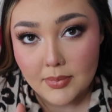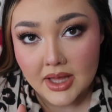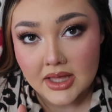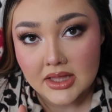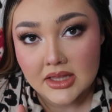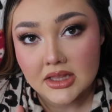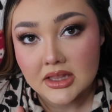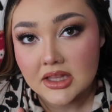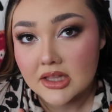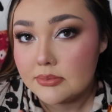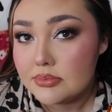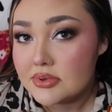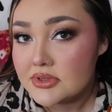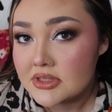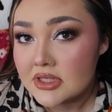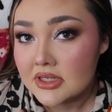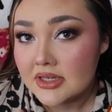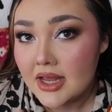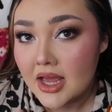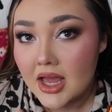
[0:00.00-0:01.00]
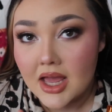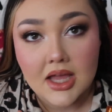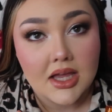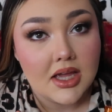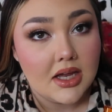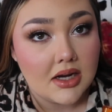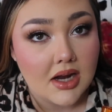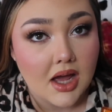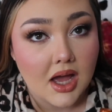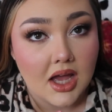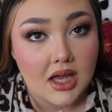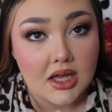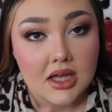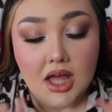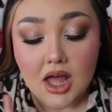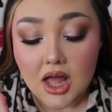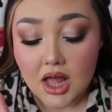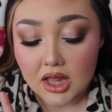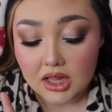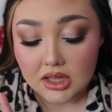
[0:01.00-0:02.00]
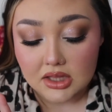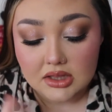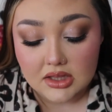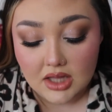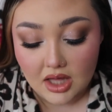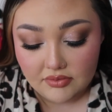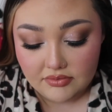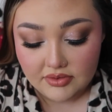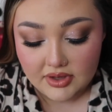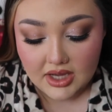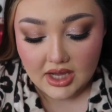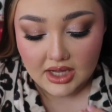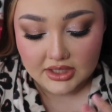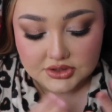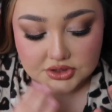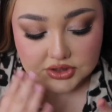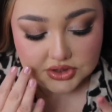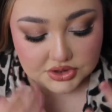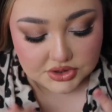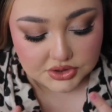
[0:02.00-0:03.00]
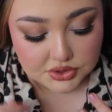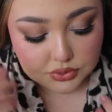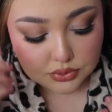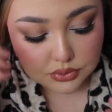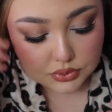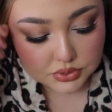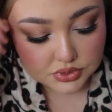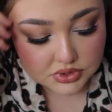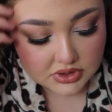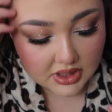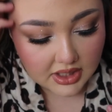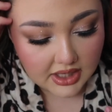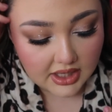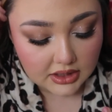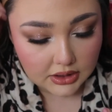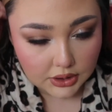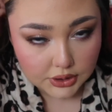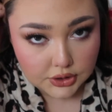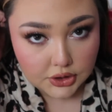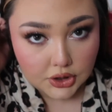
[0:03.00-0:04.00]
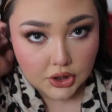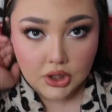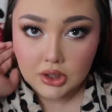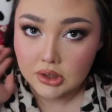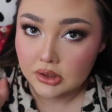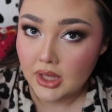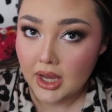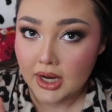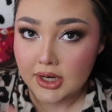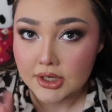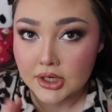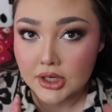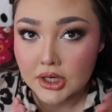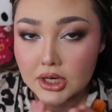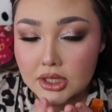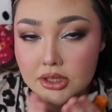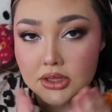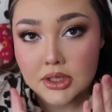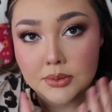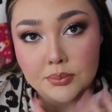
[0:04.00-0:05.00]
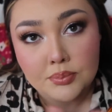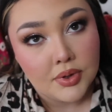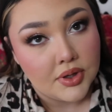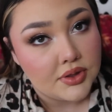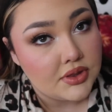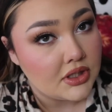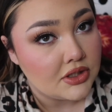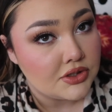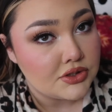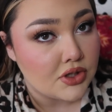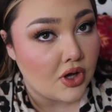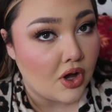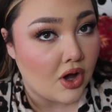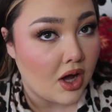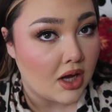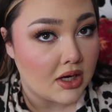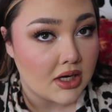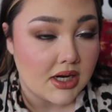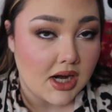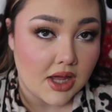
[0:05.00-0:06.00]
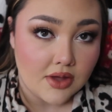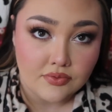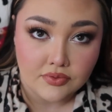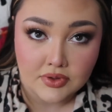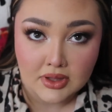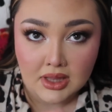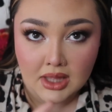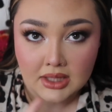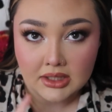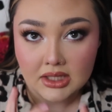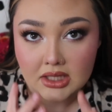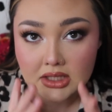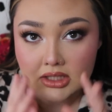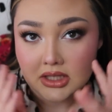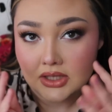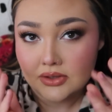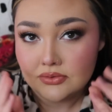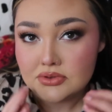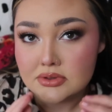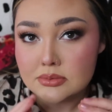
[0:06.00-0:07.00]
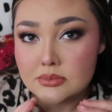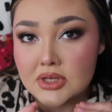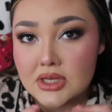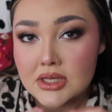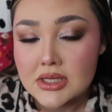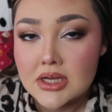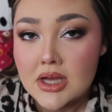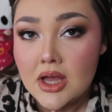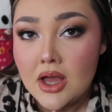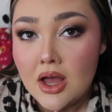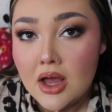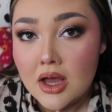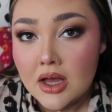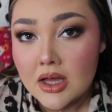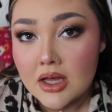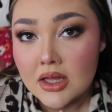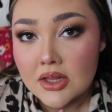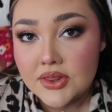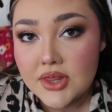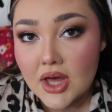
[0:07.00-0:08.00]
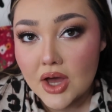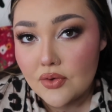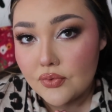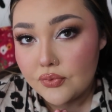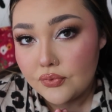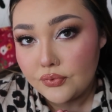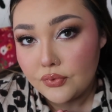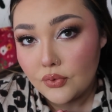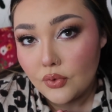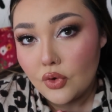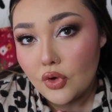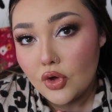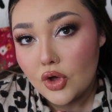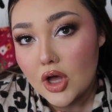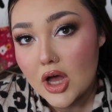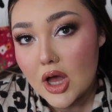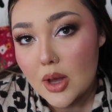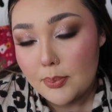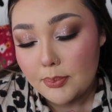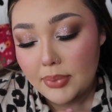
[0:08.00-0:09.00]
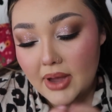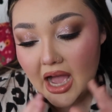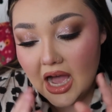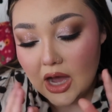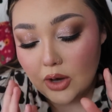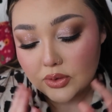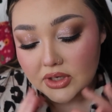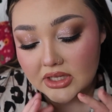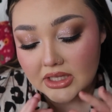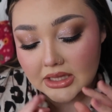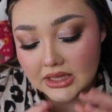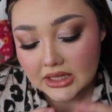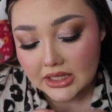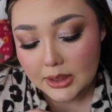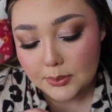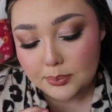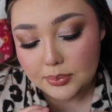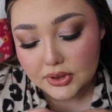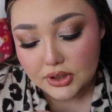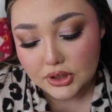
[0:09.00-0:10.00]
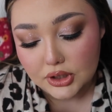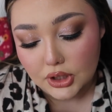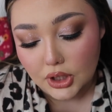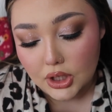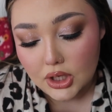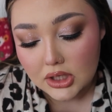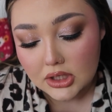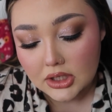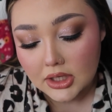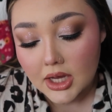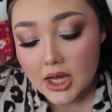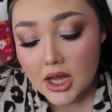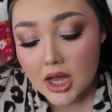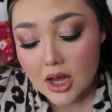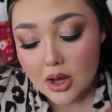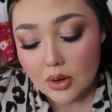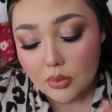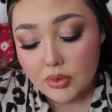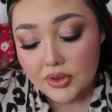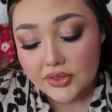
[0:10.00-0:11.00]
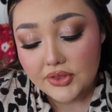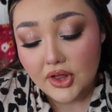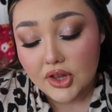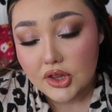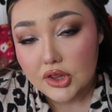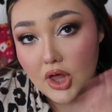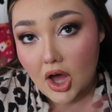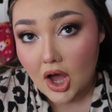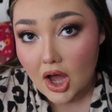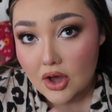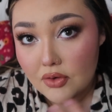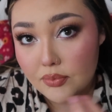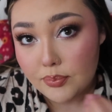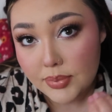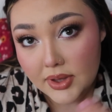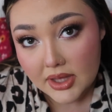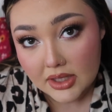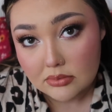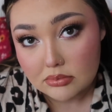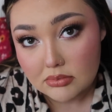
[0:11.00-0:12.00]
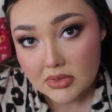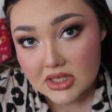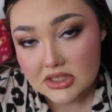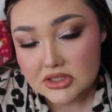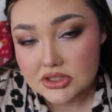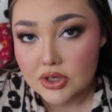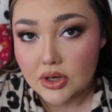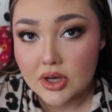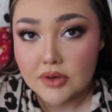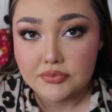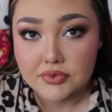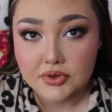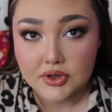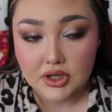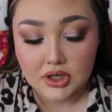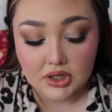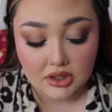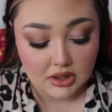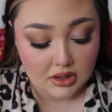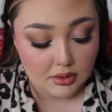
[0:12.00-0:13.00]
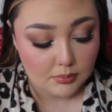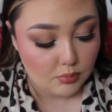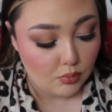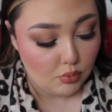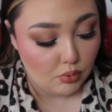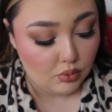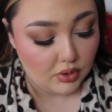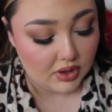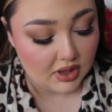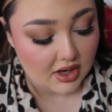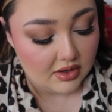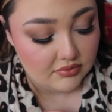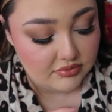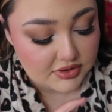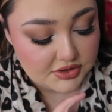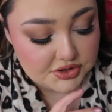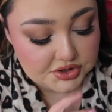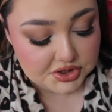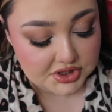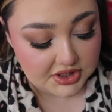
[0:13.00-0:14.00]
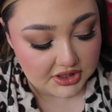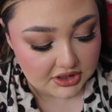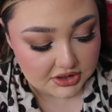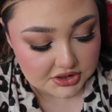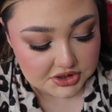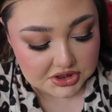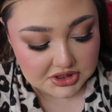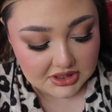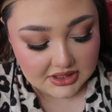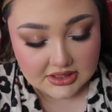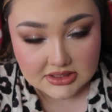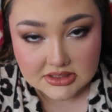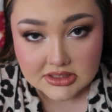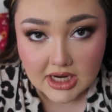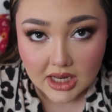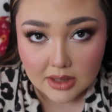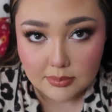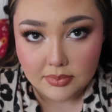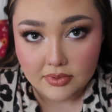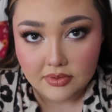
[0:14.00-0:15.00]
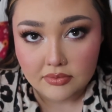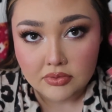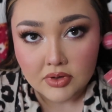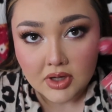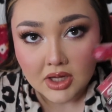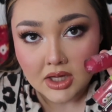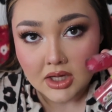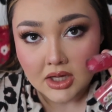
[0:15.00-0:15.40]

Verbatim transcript: my lips today, and I love it. I just used a LA Girl liner and then put this on, and I feel like it gives me that full pouty lip look with a lot of pigment. So if you're more of a sheer sheen type of